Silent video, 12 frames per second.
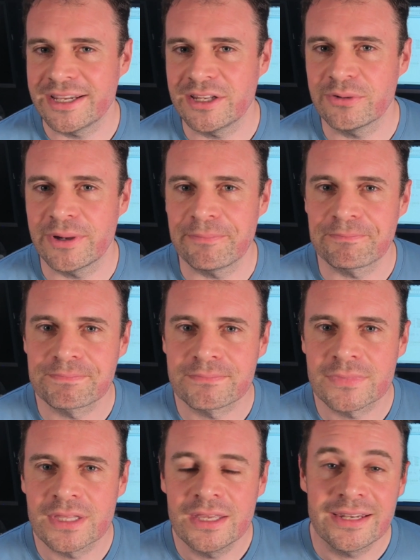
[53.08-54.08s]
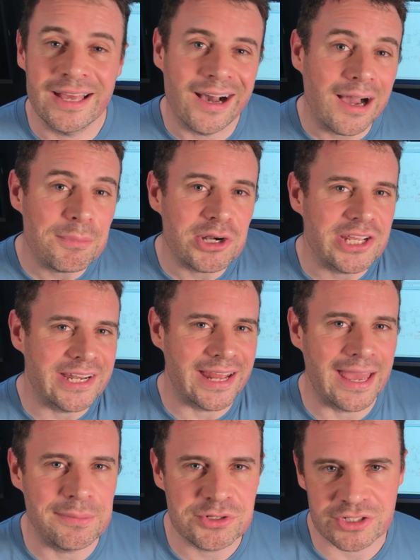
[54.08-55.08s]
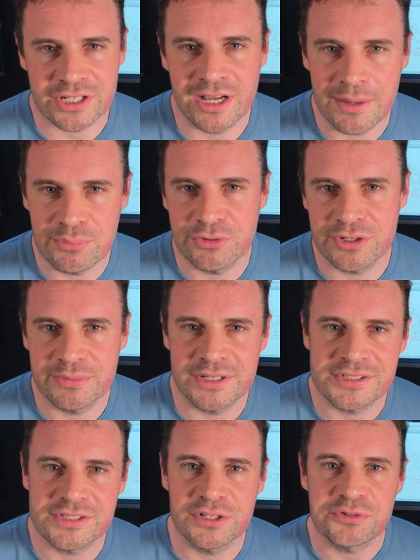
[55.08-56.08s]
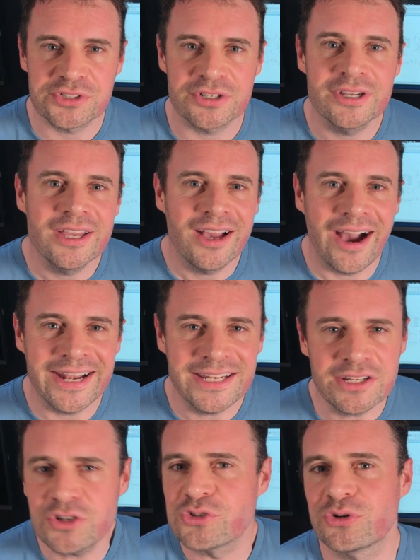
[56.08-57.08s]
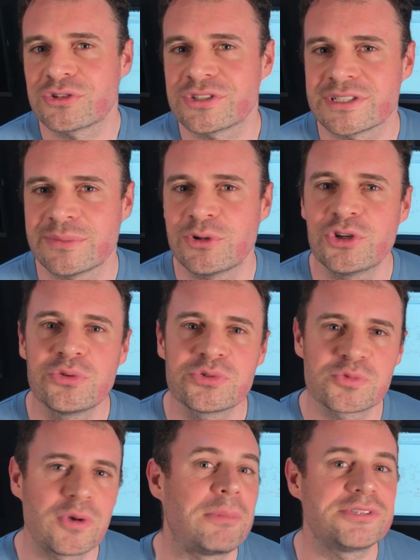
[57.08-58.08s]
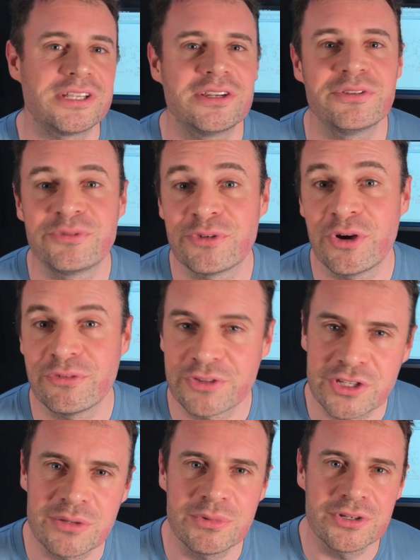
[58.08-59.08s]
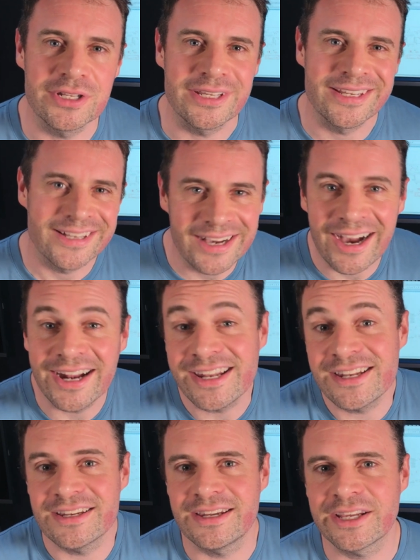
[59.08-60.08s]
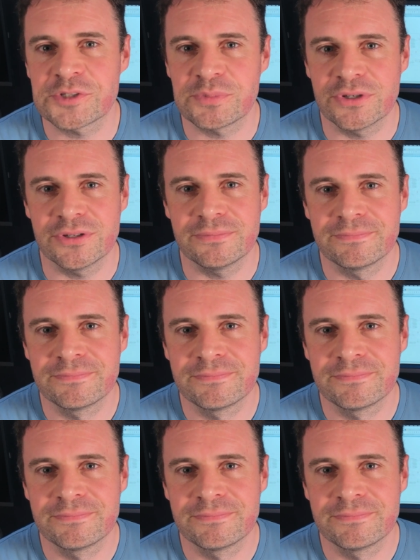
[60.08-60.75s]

anyone. Now, I'm only an amateur kiteboarder myself, so I needed to talk to someone who was representative of the community. I needed an expert.